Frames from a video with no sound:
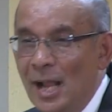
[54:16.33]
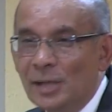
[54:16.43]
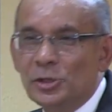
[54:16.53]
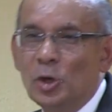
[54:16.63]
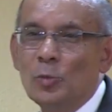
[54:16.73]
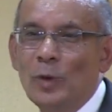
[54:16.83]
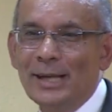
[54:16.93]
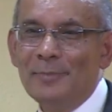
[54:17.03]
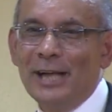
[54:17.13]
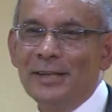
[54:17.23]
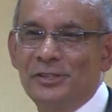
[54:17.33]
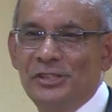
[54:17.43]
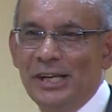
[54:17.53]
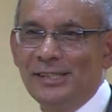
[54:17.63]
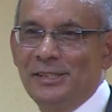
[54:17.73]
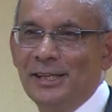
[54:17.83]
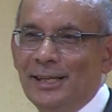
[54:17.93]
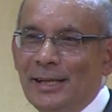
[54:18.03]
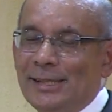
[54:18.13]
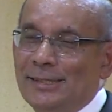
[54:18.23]
So what I'm trying to suggest
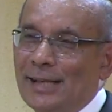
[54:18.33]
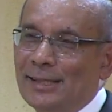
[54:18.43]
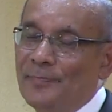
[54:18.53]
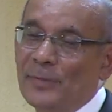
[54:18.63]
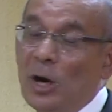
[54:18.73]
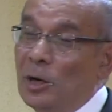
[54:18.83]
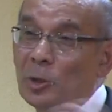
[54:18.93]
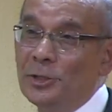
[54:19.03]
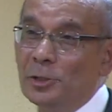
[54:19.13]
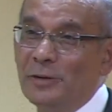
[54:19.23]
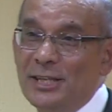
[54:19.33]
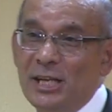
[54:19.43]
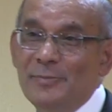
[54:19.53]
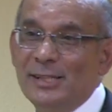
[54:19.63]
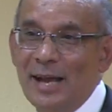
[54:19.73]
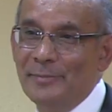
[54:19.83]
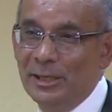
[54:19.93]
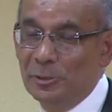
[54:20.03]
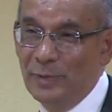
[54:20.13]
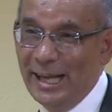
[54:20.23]
here is that a whole new regime is coming
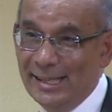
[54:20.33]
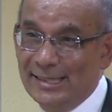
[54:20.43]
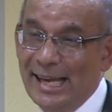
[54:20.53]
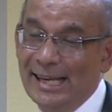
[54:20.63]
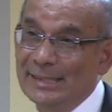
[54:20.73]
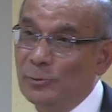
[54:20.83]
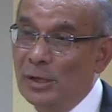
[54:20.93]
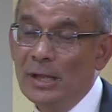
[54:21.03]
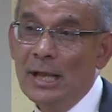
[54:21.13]
into place, and